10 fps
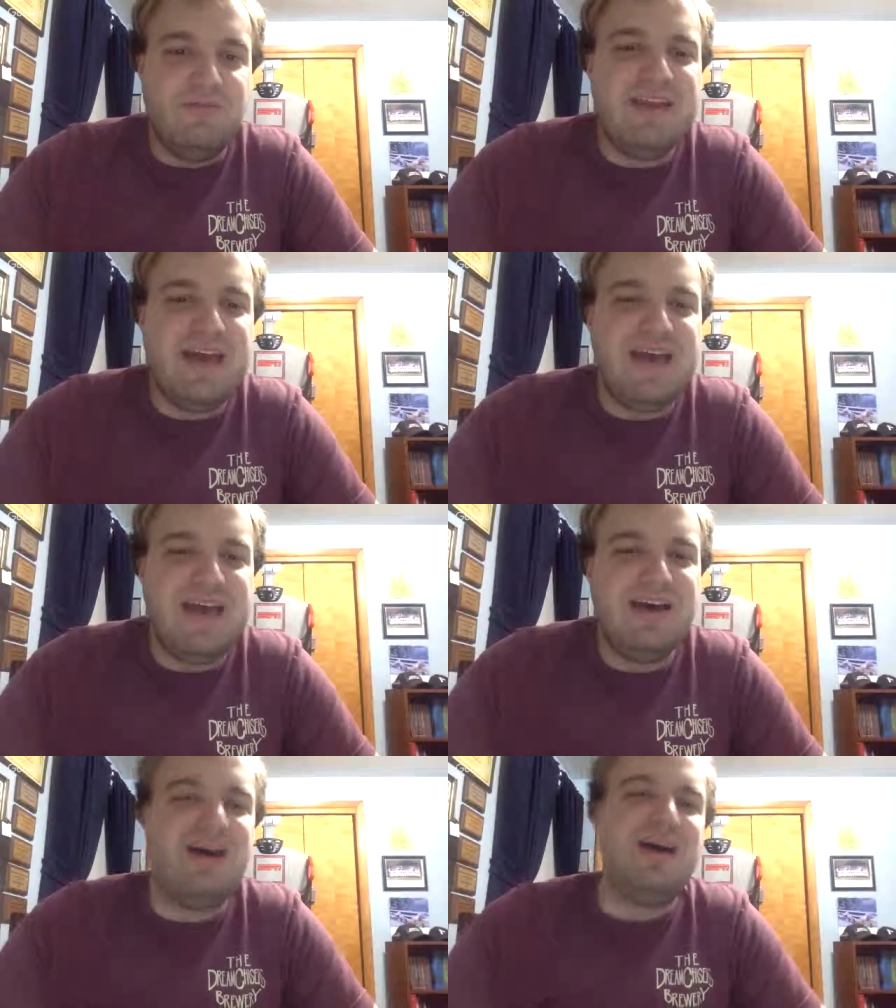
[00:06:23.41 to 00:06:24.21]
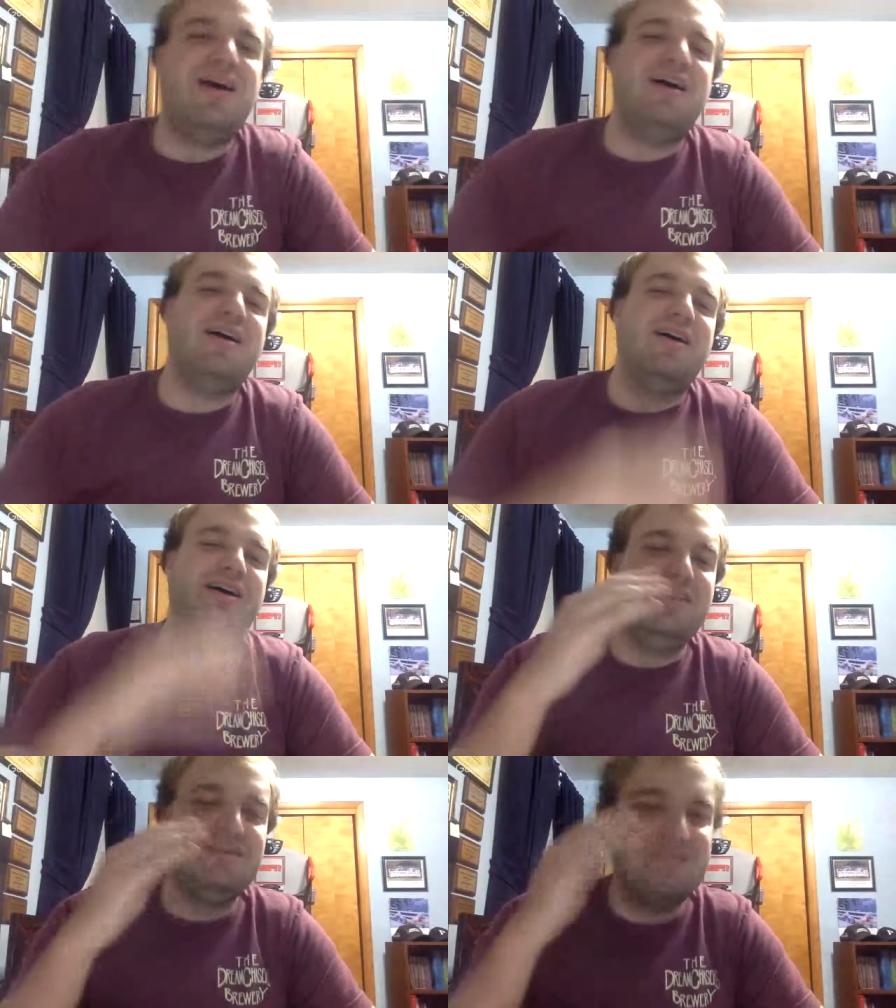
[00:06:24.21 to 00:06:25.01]
We then had,
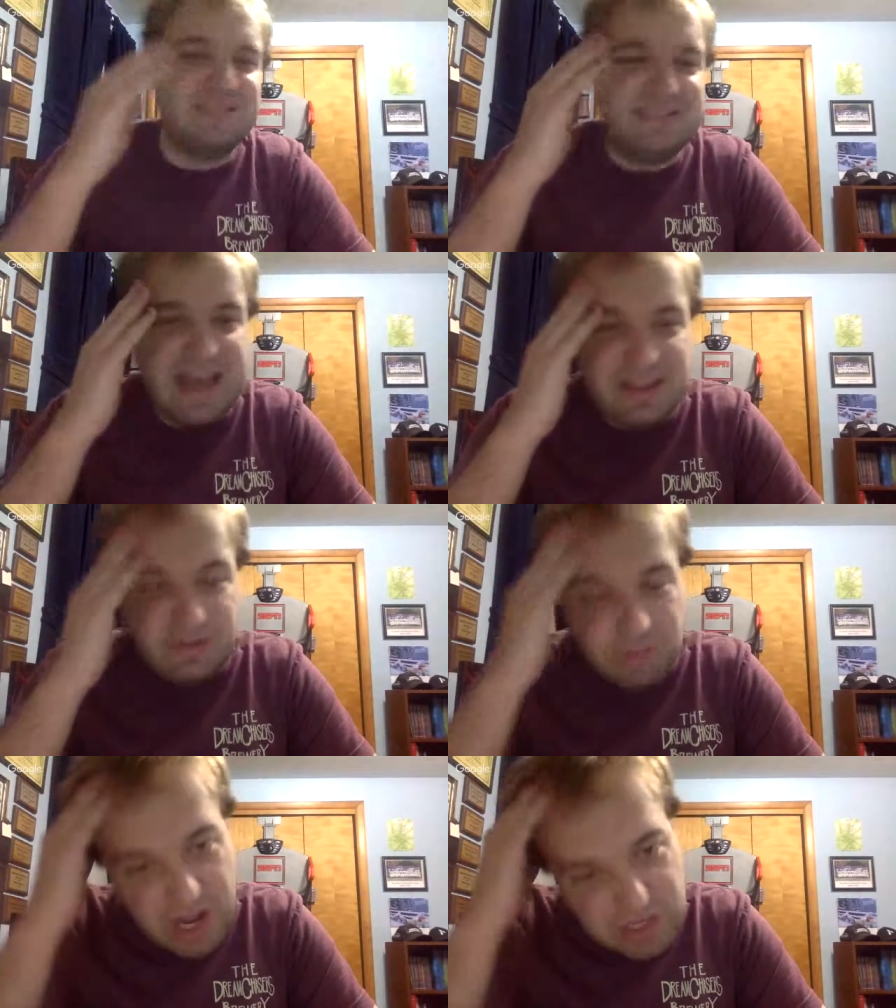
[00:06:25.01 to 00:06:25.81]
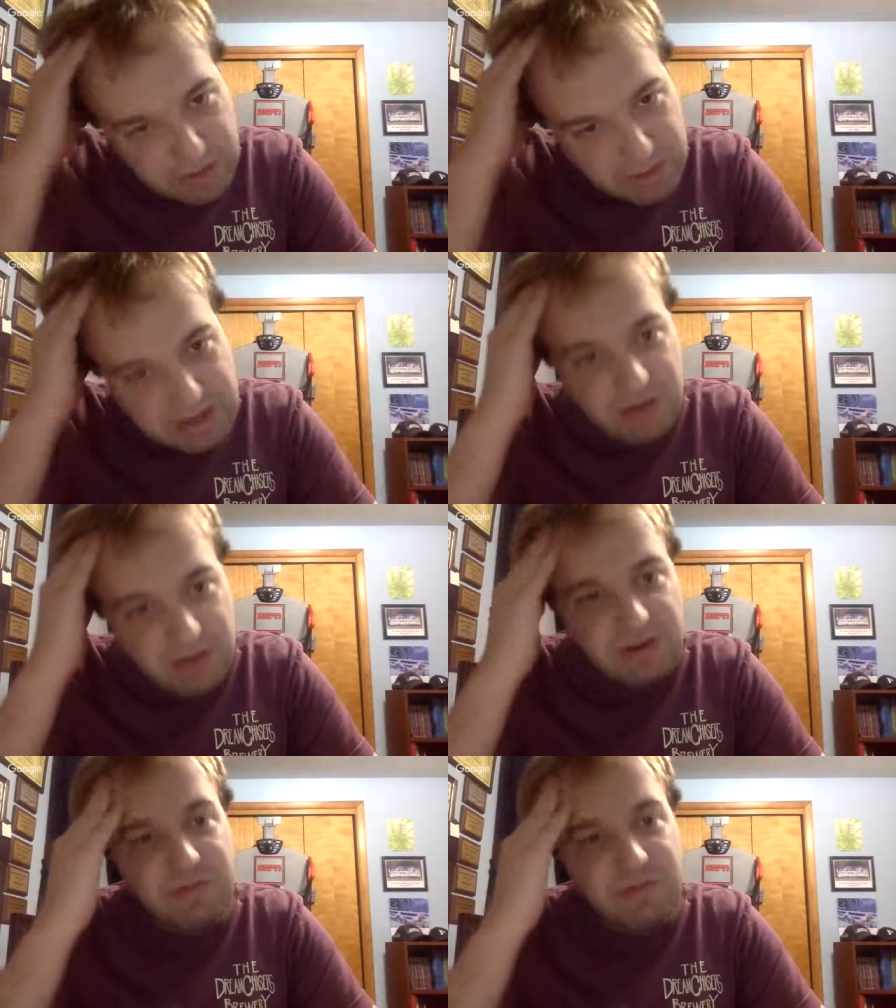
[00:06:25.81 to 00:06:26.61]
ah, uh, this was sad to watch, but, you
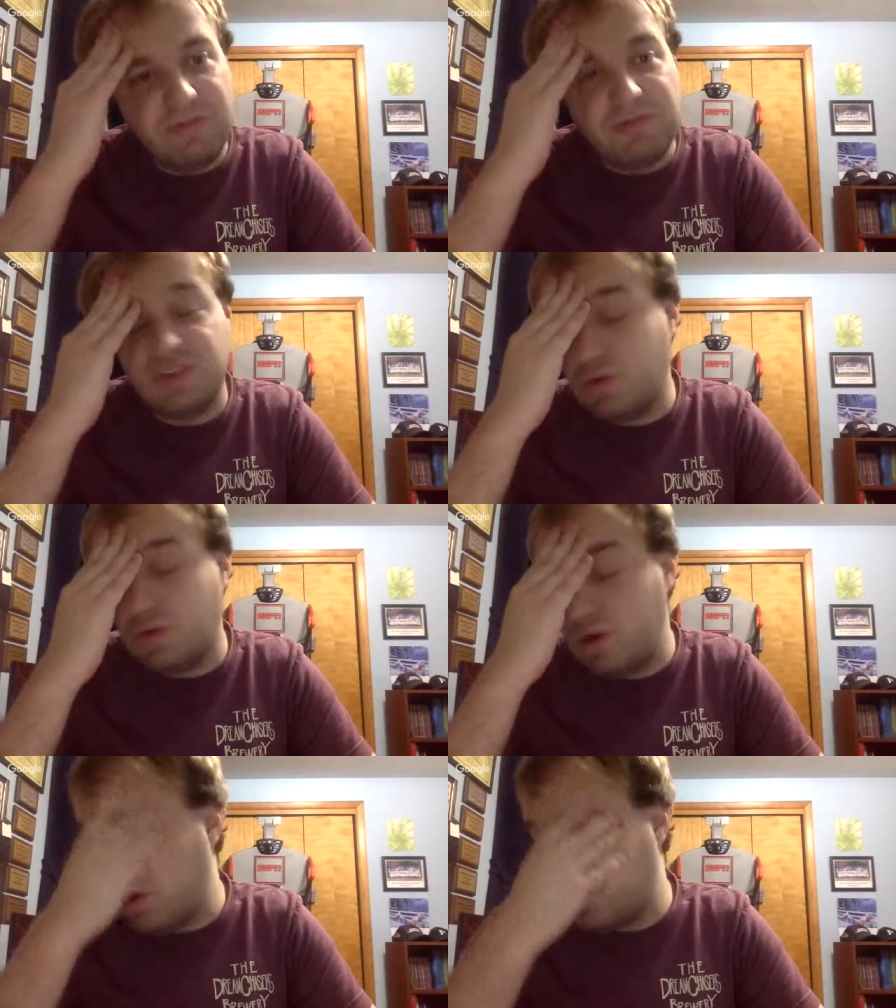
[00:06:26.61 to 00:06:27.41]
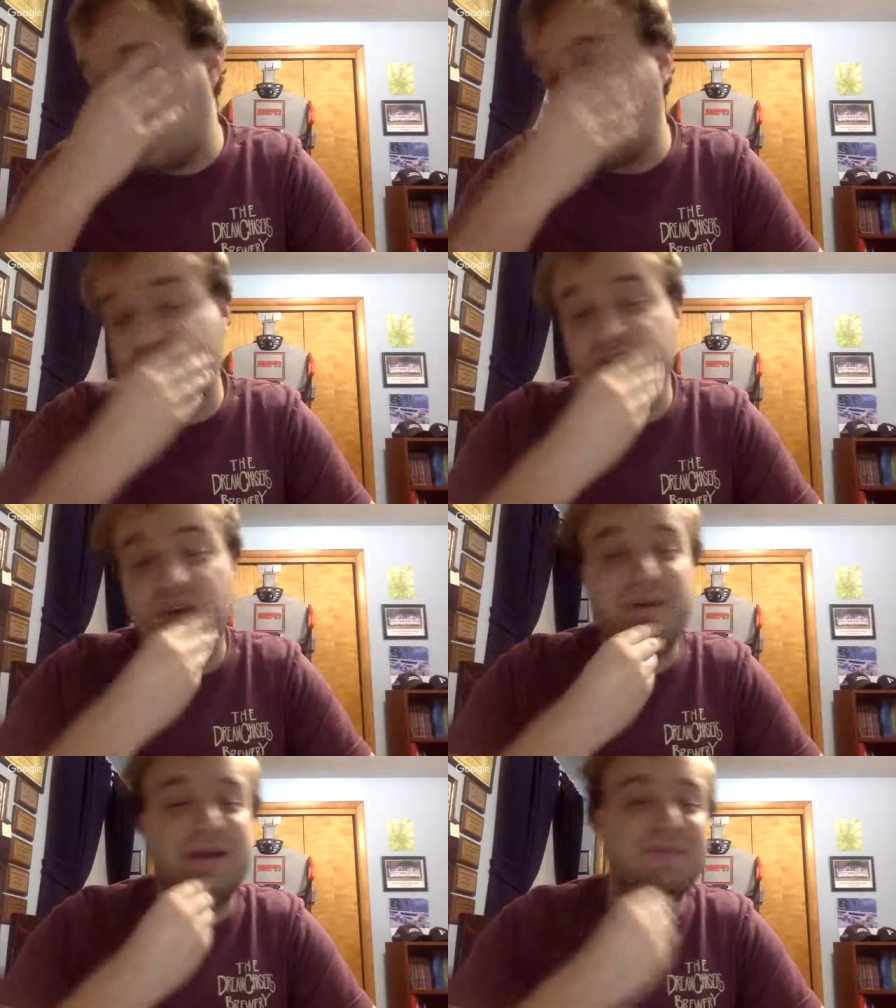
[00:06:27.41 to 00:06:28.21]
know, it, the story worked for
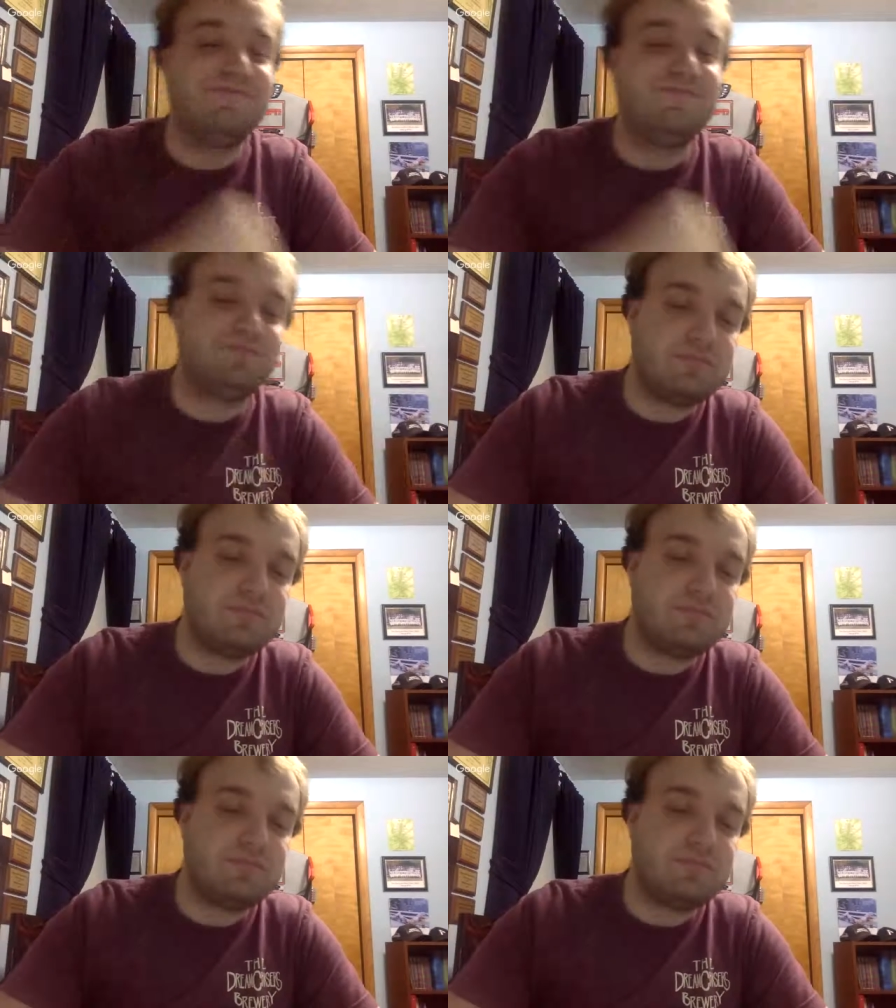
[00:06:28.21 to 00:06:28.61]
sure. But um,